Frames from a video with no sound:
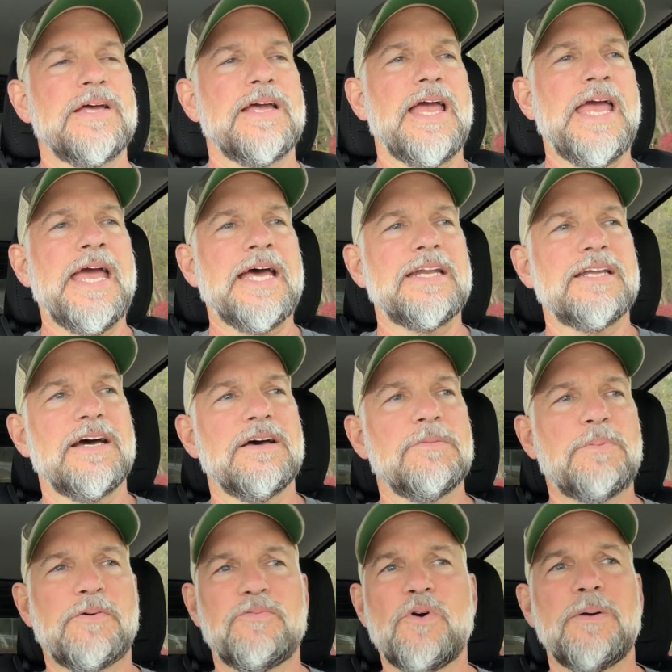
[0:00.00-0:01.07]
The
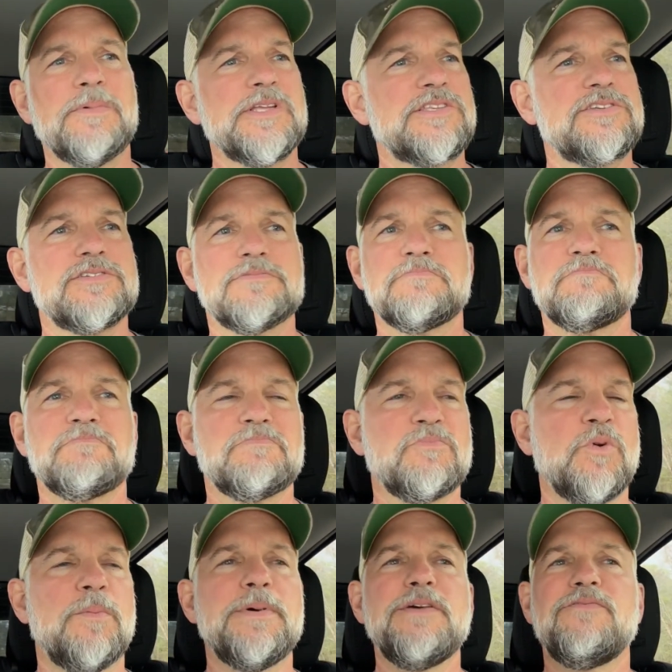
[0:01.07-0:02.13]
performance
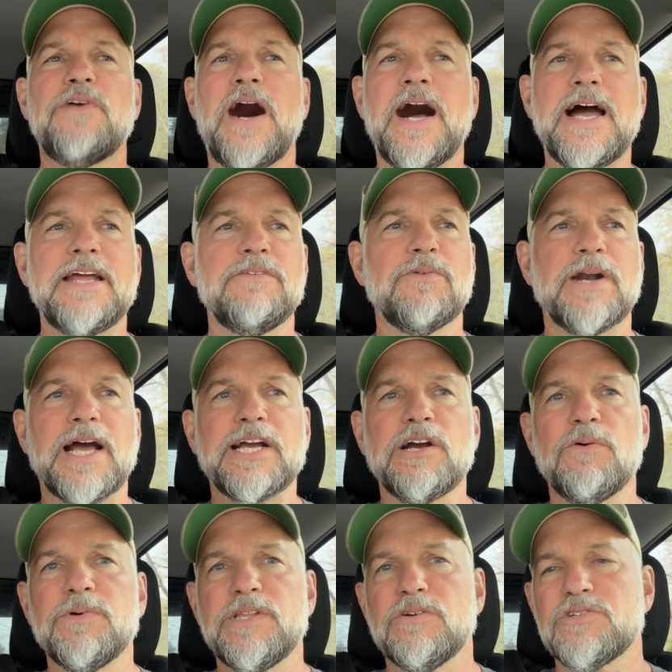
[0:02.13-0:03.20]
will be fine when I go
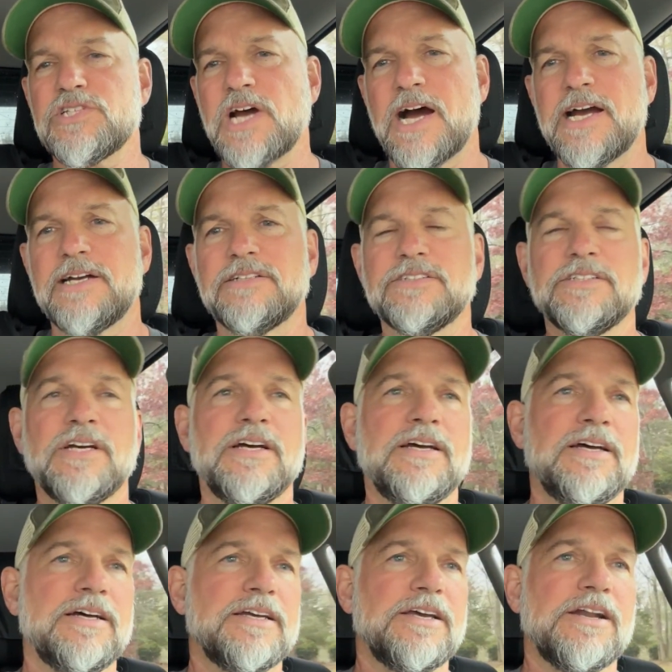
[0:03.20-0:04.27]
with those tires,
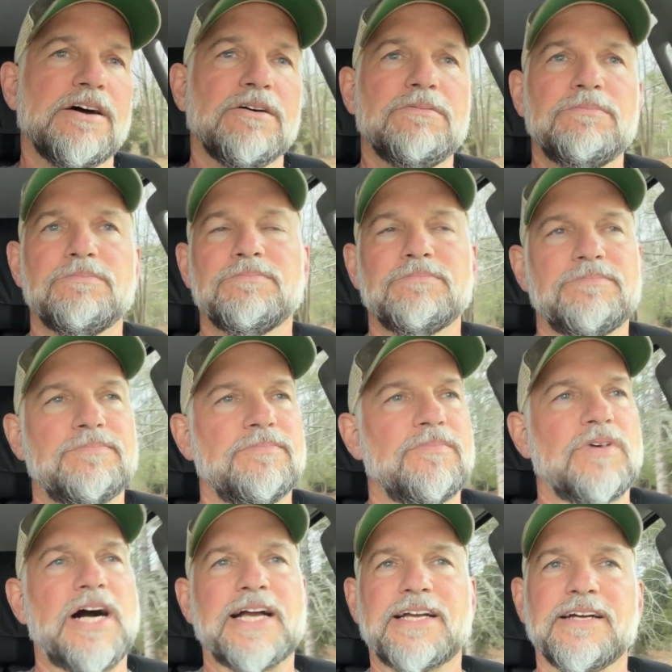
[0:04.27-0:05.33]
you know,
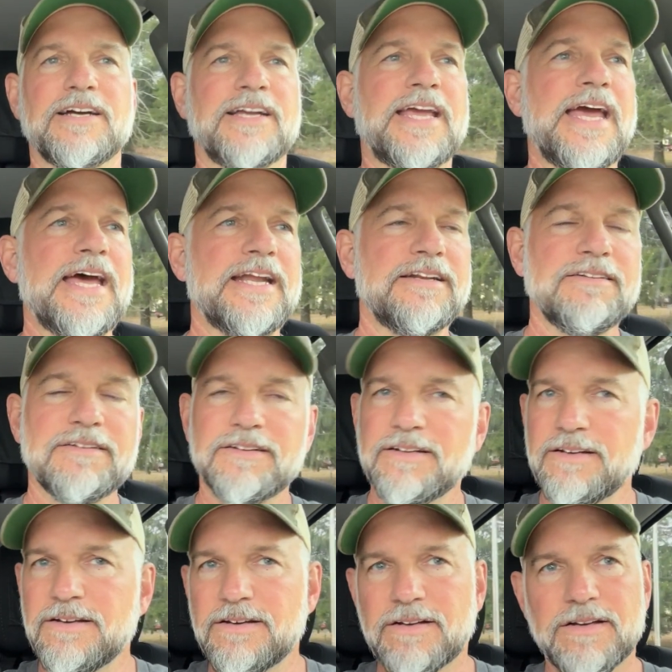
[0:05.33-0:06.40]
like
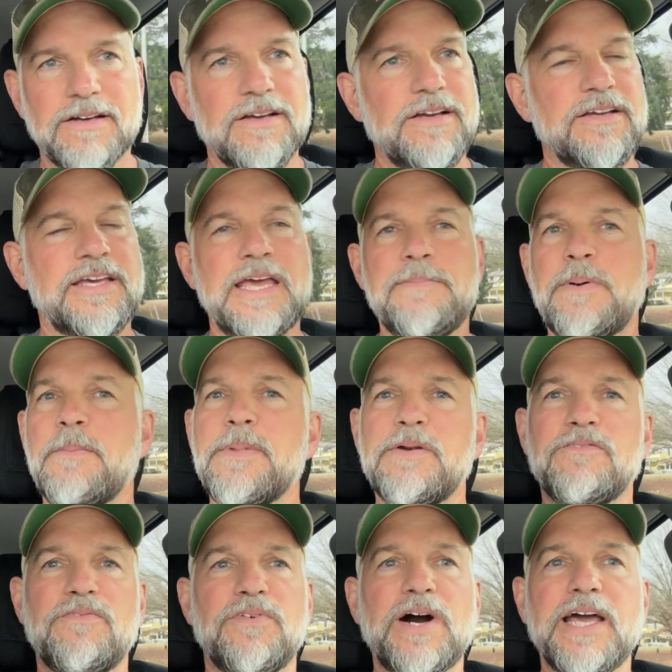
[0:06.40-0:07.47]
again, keep them
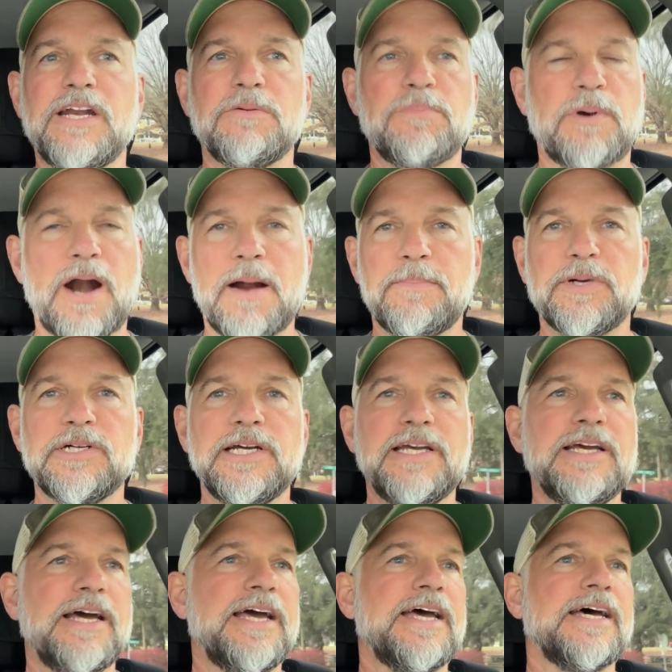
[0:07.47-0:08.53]
inflated properly
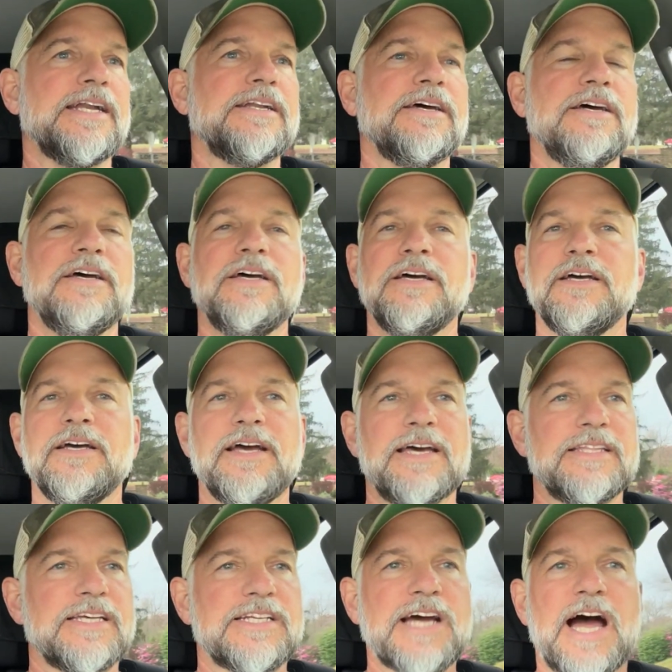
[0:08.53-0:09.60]
and
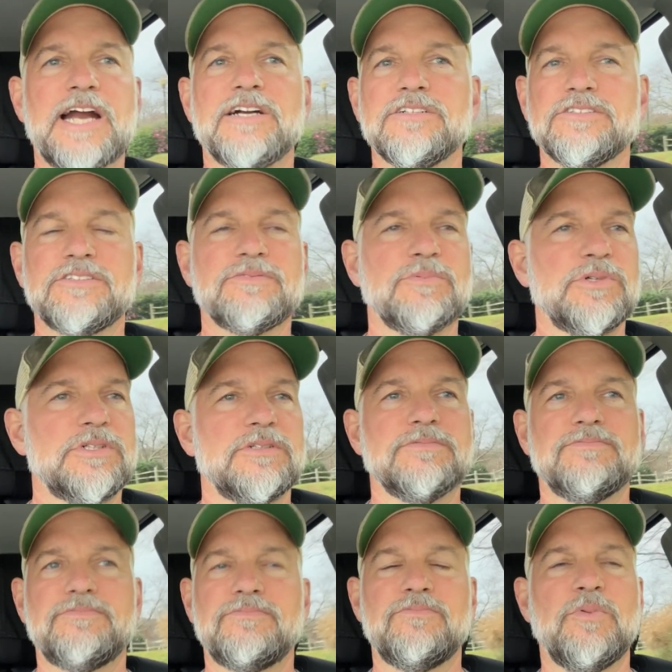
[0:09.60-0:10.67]
the tires
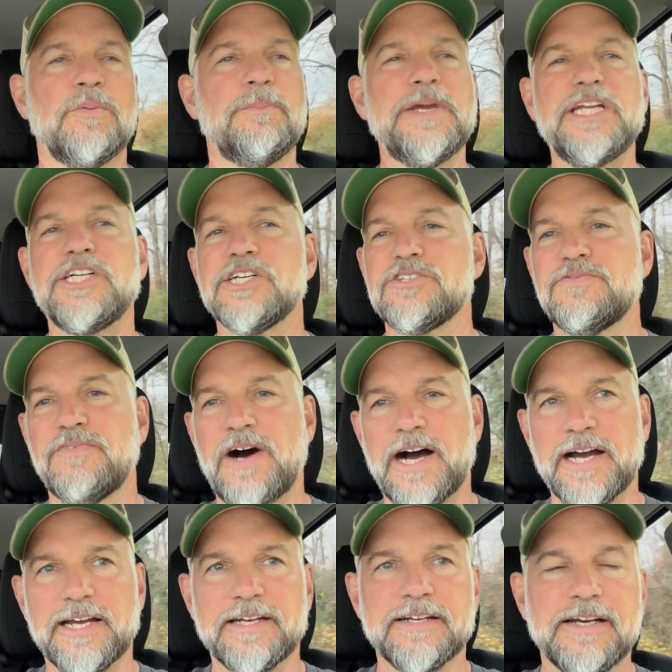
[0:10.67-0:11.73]
will be just
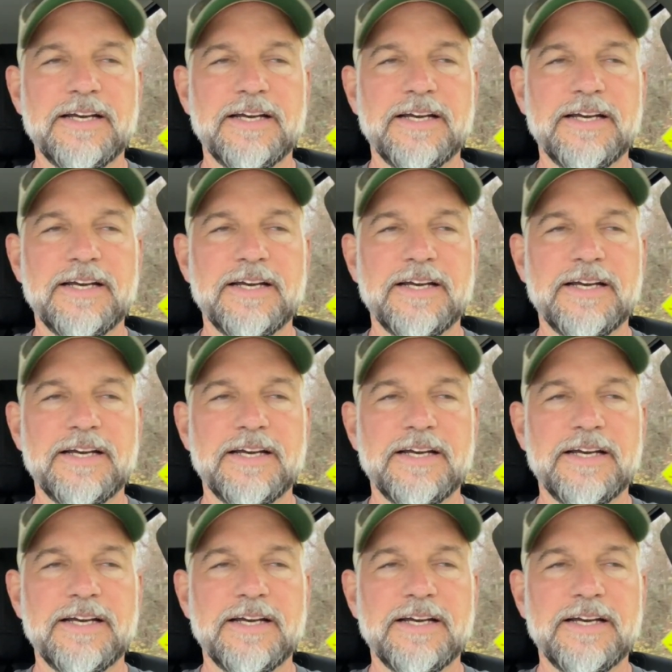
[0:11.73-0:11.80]
fine.